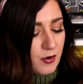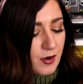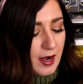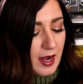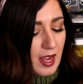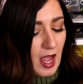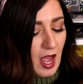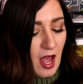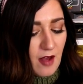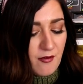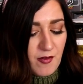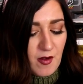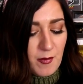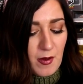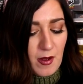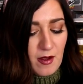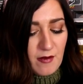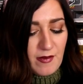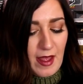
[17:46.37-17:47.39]
gray
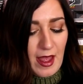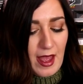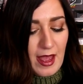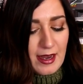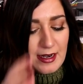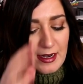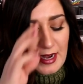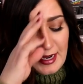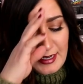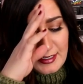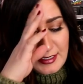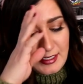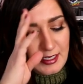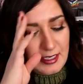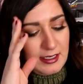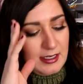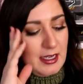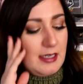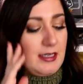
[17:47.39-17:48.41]
Hufflepuff hat,
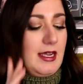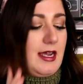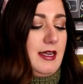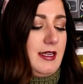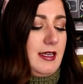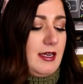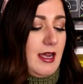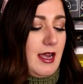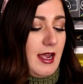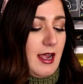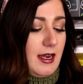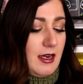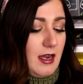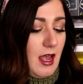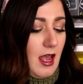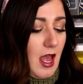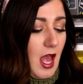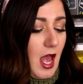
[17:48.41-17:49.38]
$19.99.